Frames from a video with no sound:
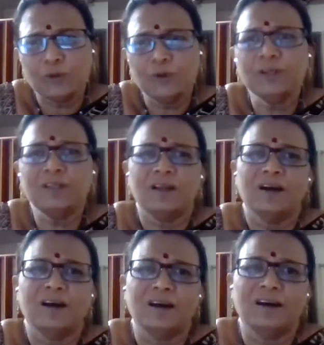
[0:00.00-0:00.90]
good
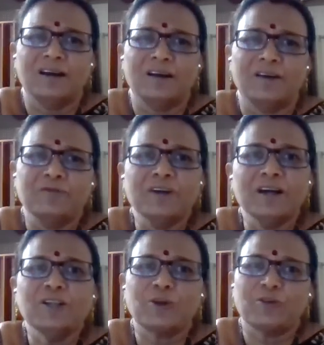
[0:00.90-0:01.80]

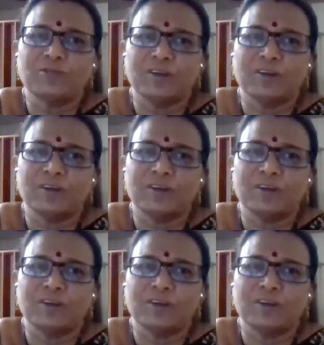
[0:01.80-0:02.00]
world of